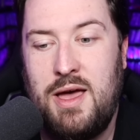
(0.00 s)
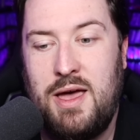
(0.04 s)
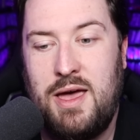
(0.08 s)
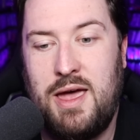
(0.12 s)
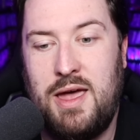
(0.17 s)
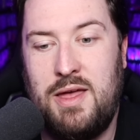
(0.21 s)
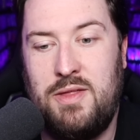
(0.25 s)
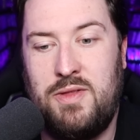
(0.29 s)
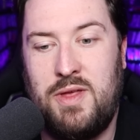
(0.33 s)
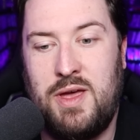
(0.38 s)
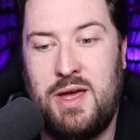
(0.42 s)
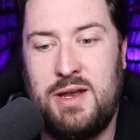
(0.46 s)

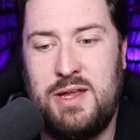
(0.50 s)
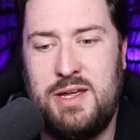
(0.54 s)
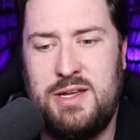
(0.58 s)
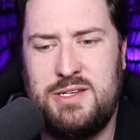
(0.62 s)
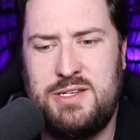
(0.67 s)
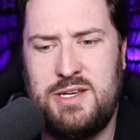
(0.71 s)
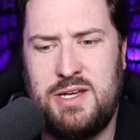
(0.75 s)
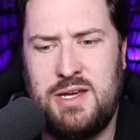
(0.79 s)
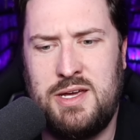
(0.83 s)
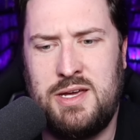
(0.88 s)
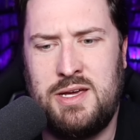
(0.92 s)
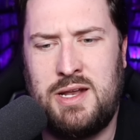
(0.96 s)
and then he
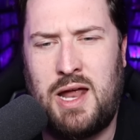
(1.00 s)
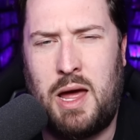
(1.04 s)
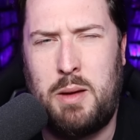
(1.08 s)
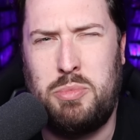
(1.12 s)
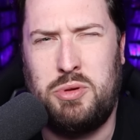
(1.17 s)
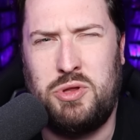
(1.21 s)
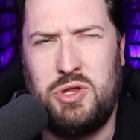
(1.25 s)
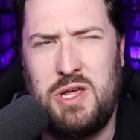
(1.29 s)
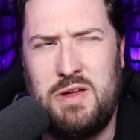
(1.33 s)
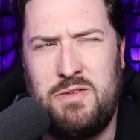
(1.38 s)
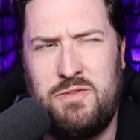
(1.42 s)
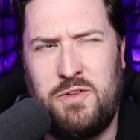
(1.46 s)
did, I
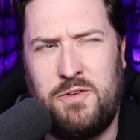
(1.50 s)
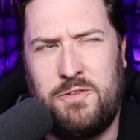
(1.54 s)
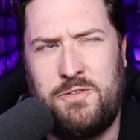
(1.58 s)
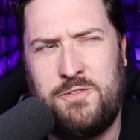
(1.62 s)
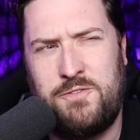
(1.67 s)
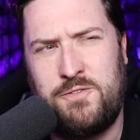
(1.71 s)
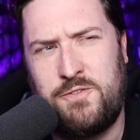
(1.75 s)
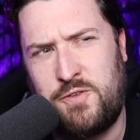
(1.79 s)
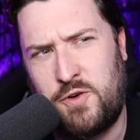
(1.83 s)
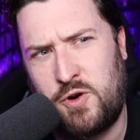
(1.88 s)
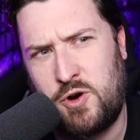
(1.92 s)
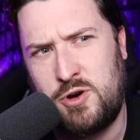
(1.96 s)
believe, the
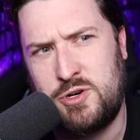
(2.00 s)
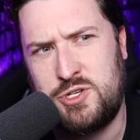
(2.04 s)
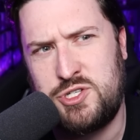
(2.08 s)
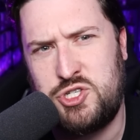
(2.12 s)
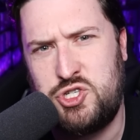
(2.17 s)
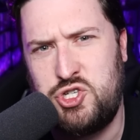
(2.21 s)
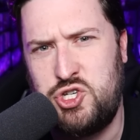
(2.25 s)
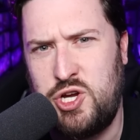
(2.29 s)
first